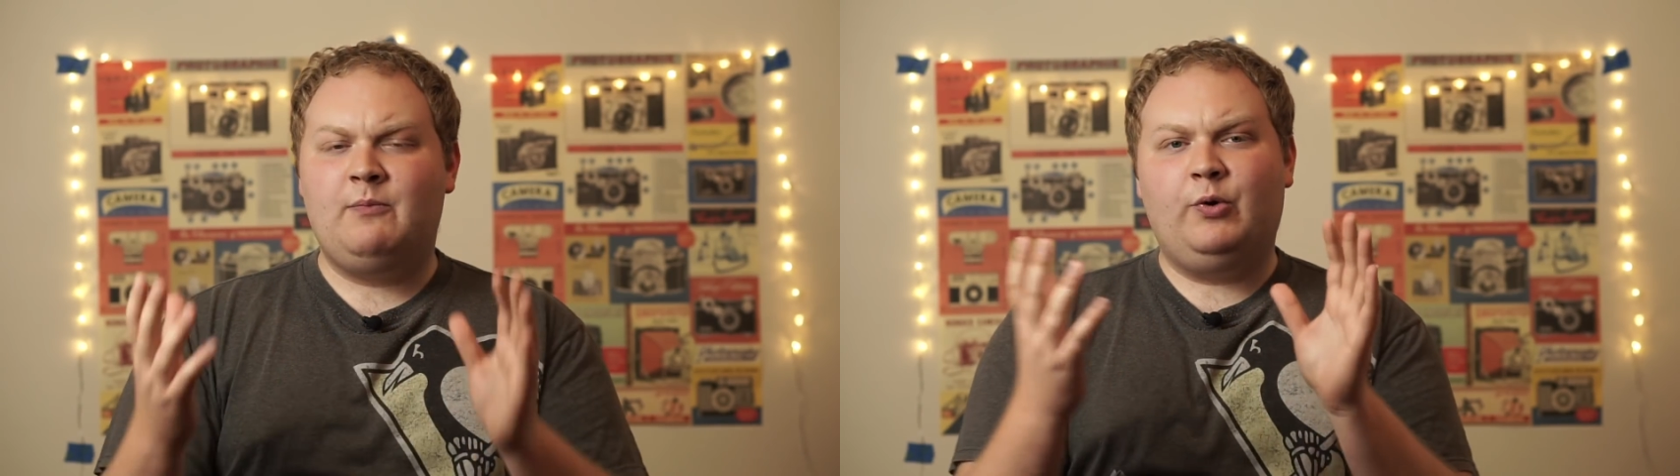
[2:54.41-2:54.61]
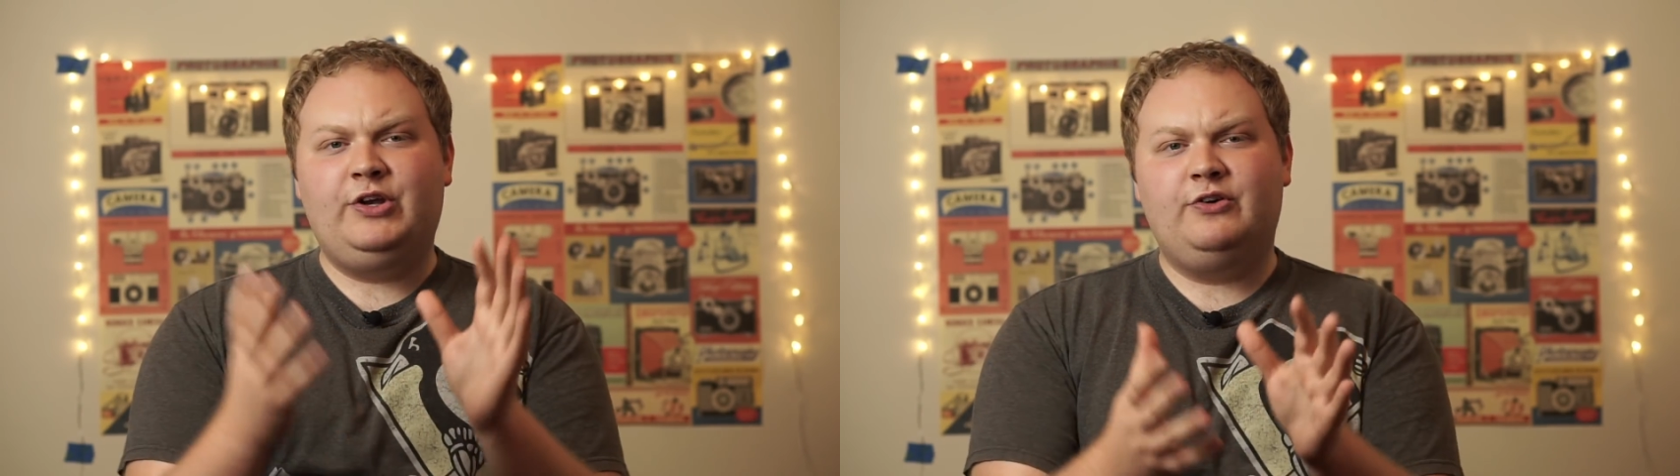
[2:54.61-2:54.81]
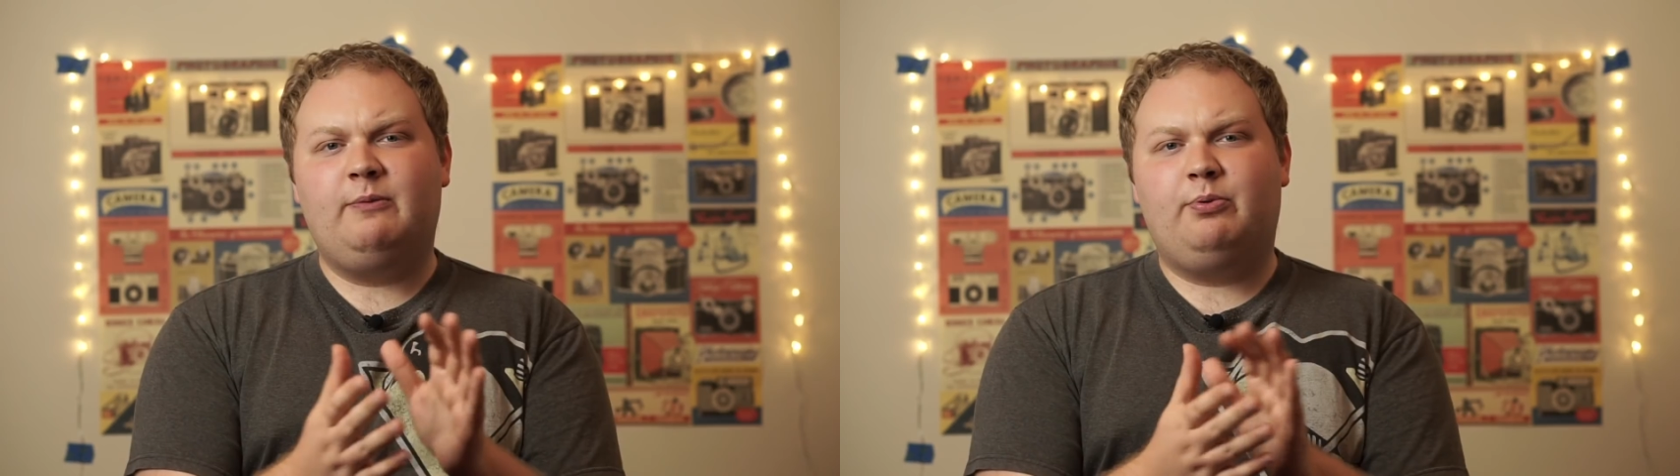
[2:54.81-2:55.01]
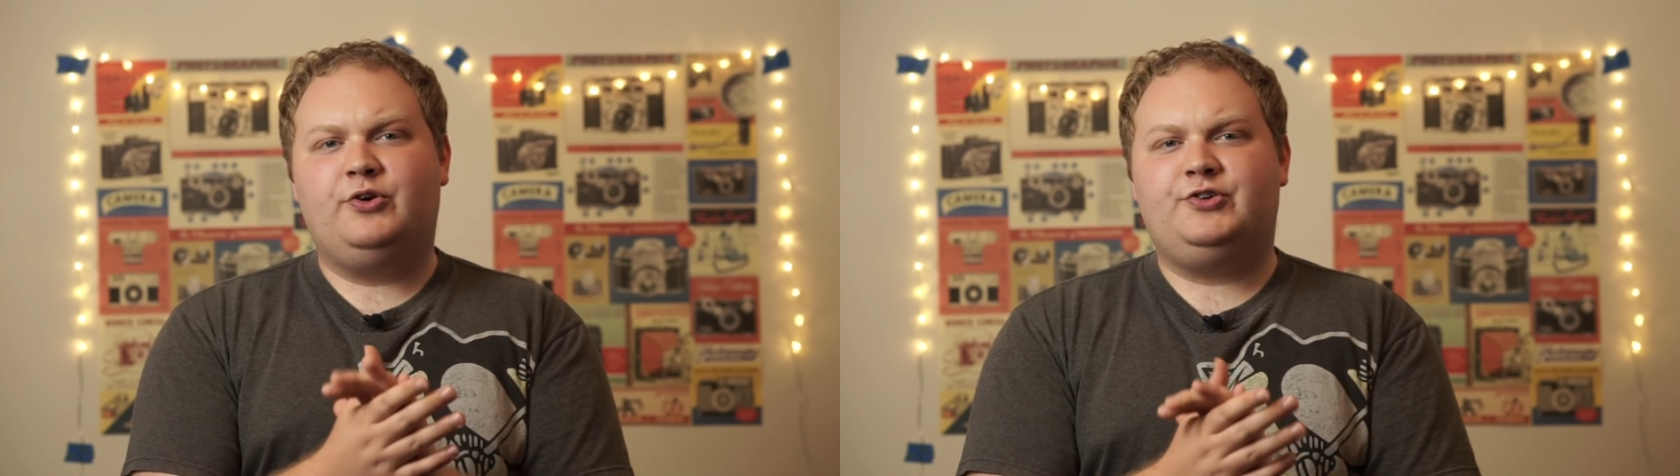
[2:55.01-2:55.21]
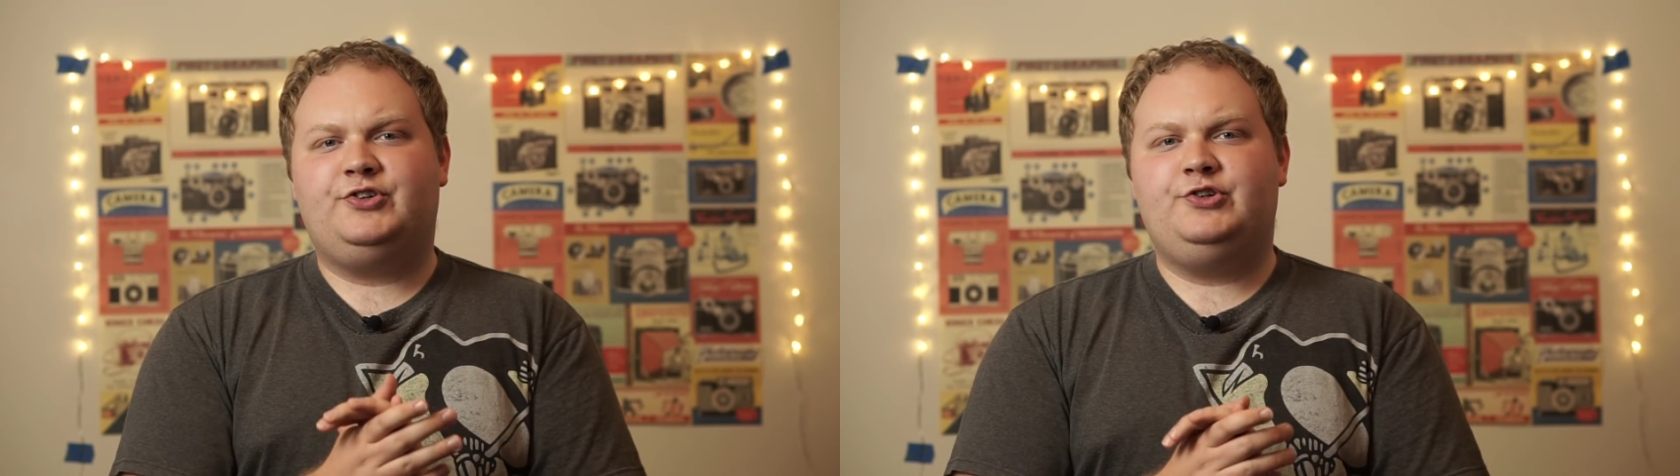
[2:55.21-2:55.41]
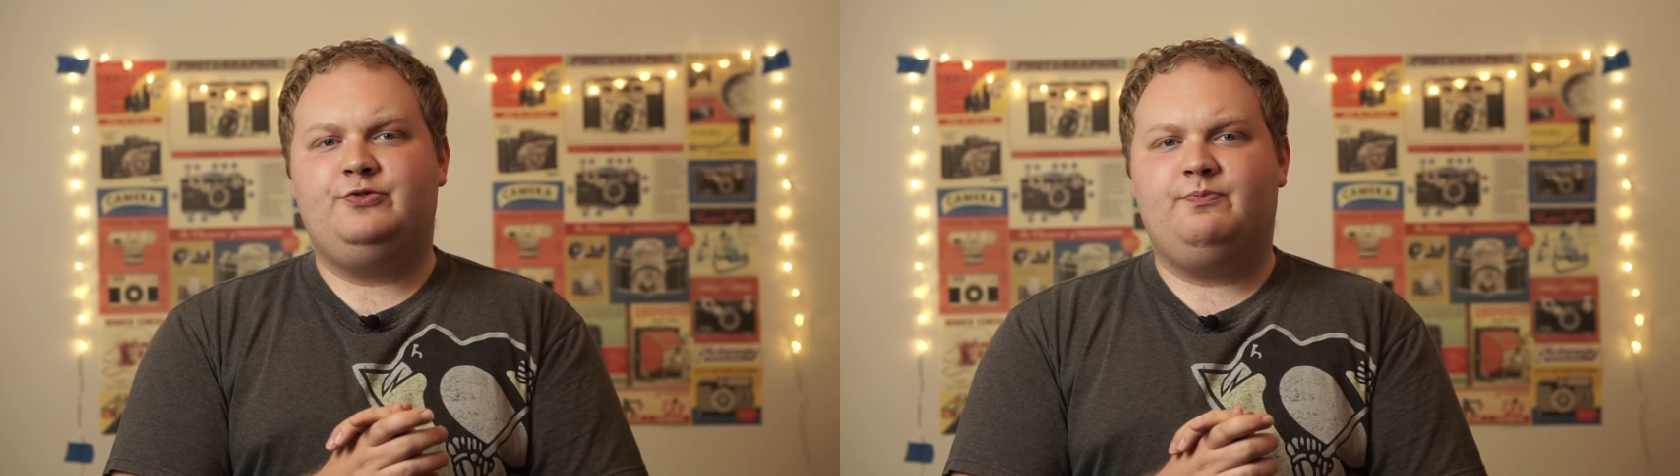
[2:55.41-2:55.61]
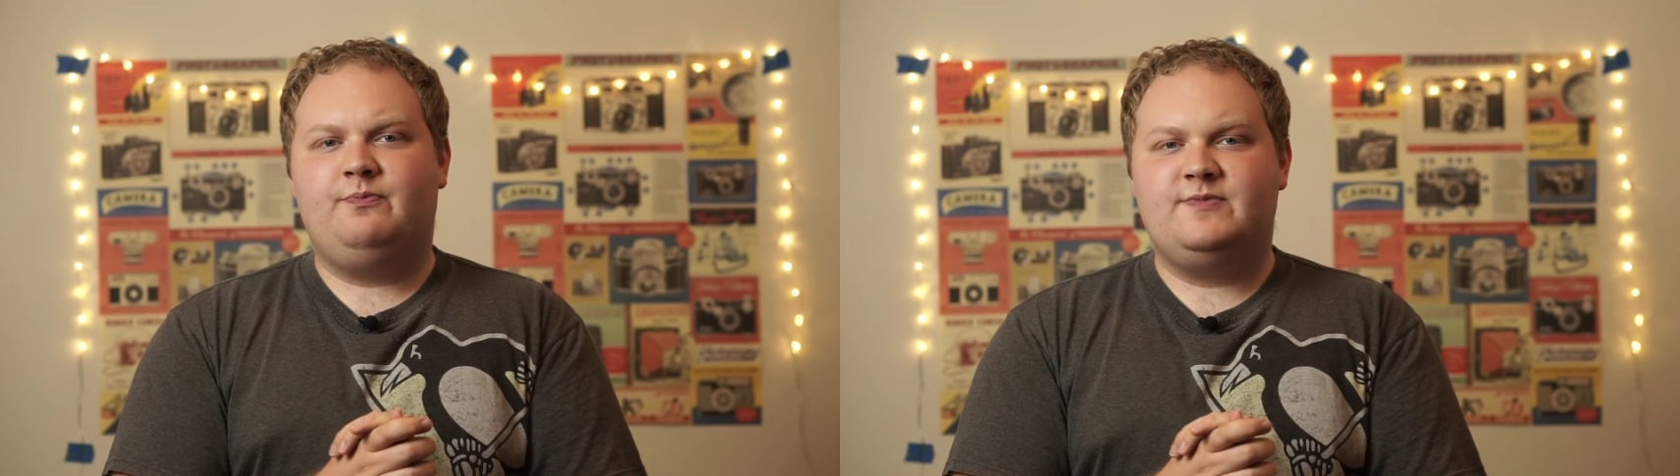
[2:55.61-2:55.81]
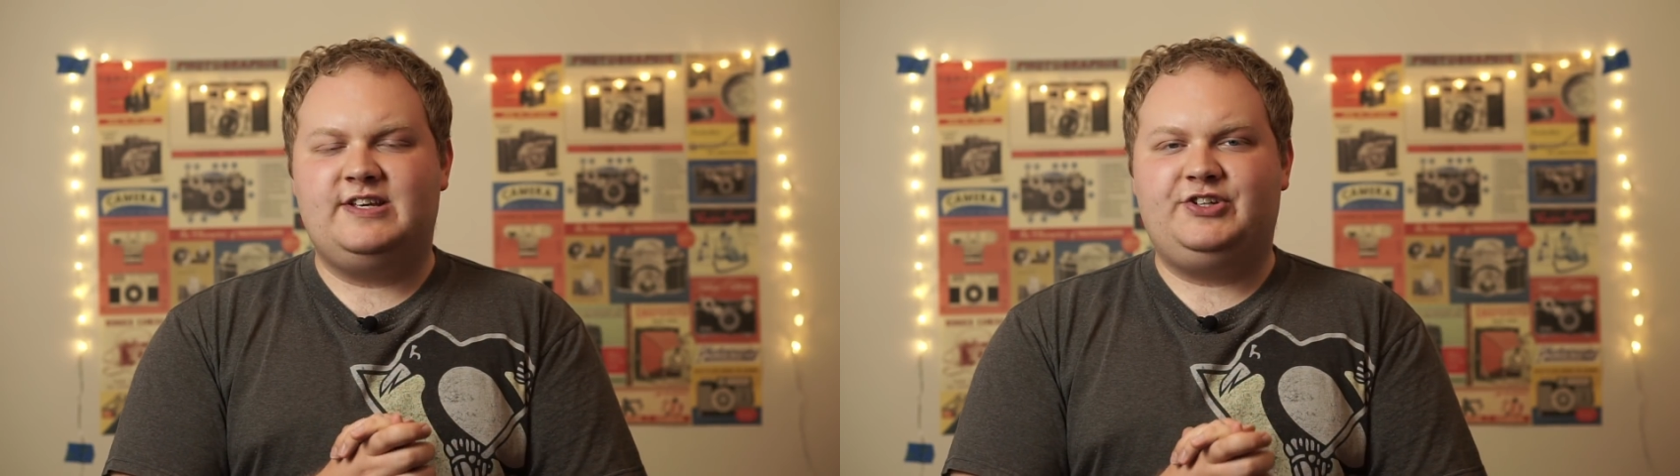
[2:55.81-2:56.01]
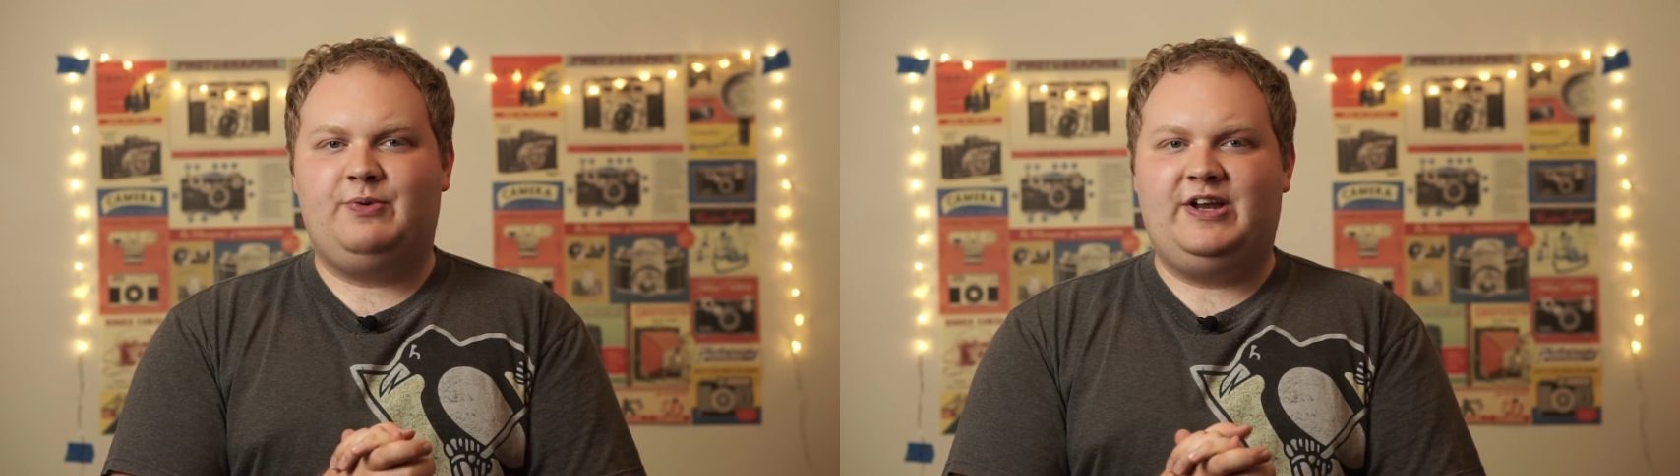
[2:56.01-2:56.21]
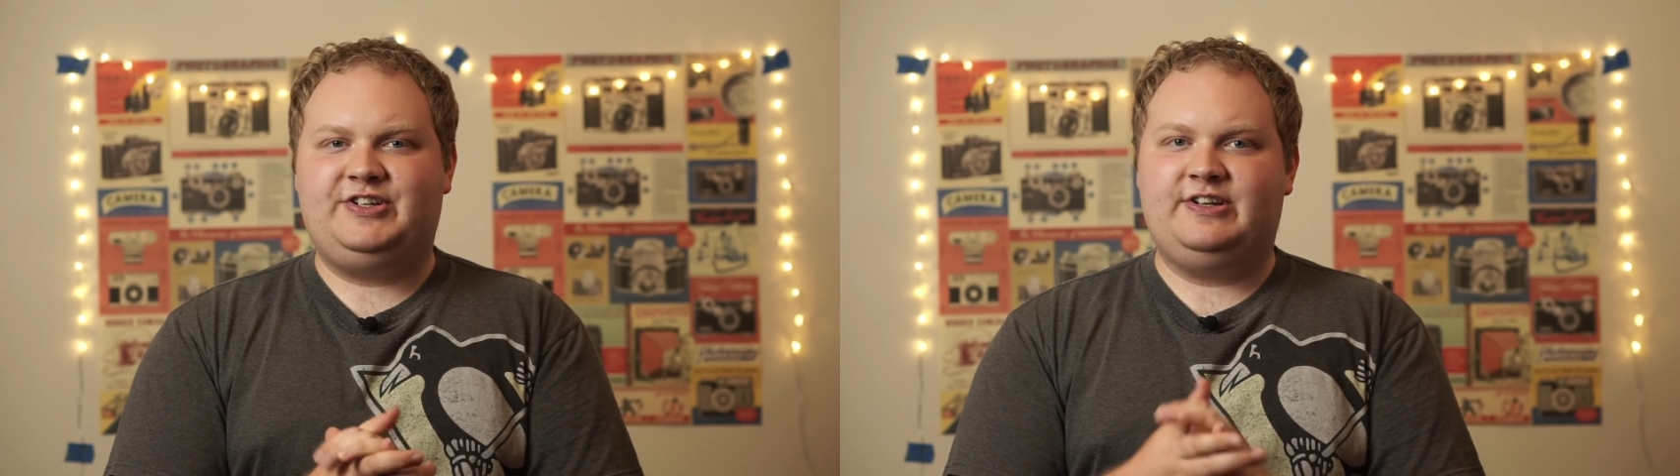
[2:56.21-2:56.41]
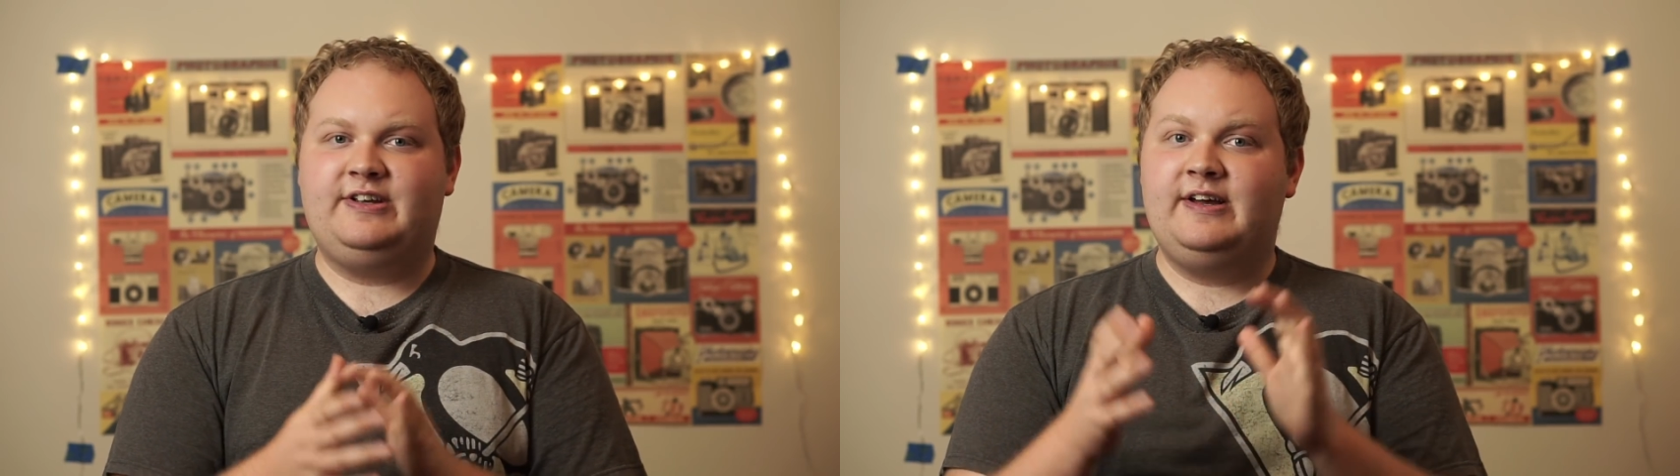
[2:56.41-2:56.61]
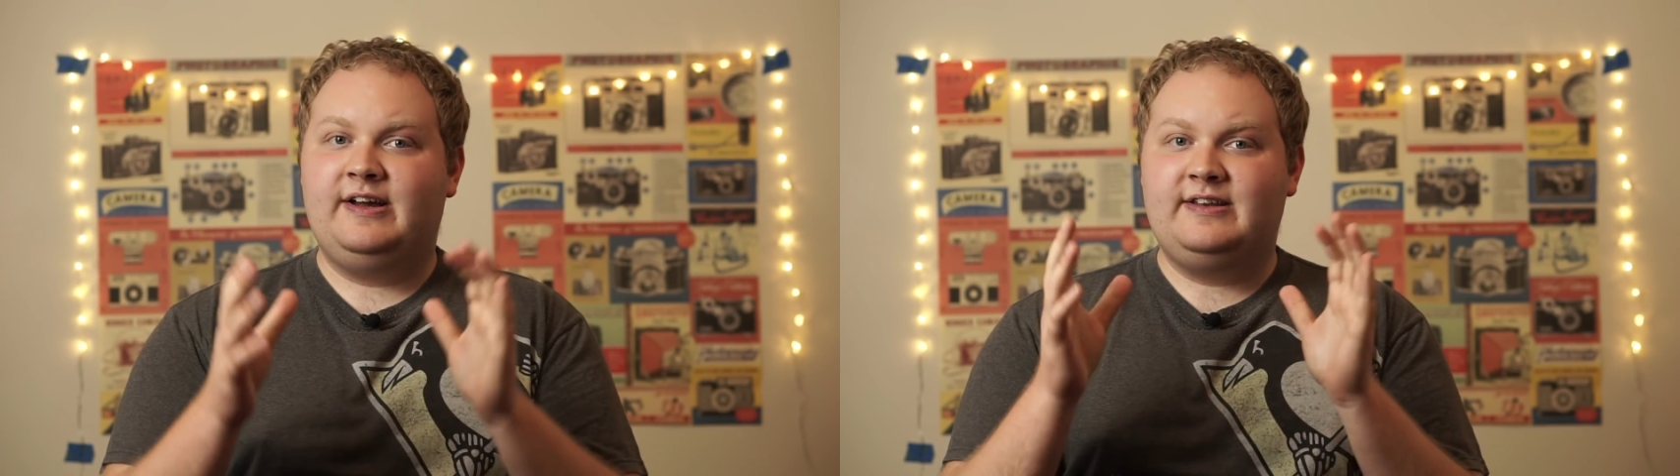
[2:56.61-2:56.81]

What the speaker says: But when you're in a portrait shoot situation,